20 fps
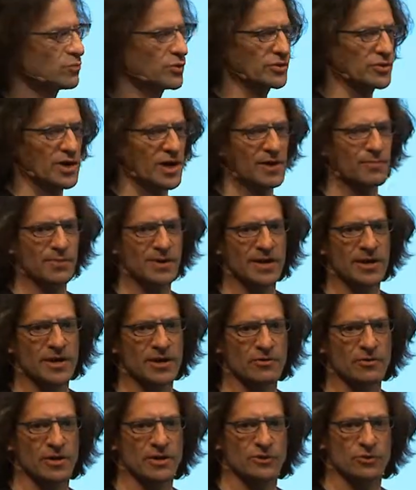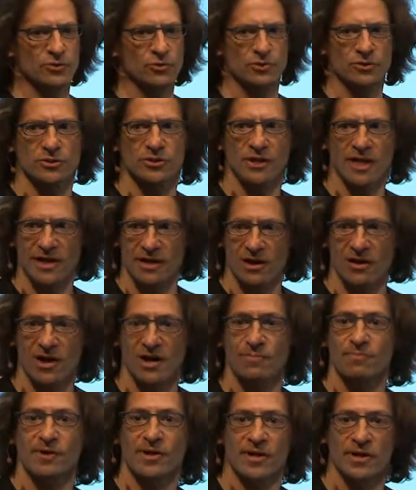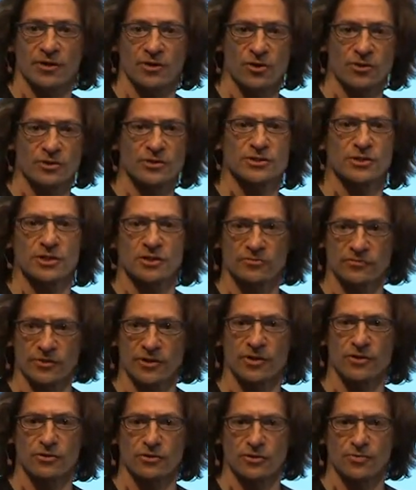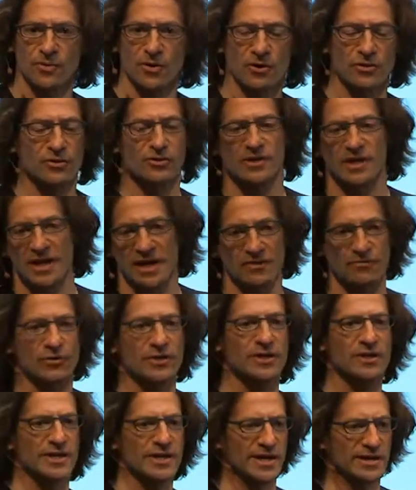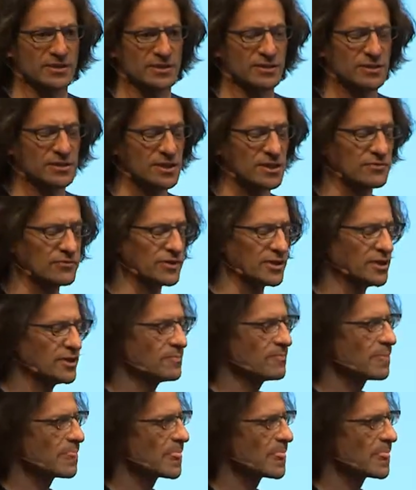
With iPlayer, I sought to get iPlayer content, video on demand on every connected TV.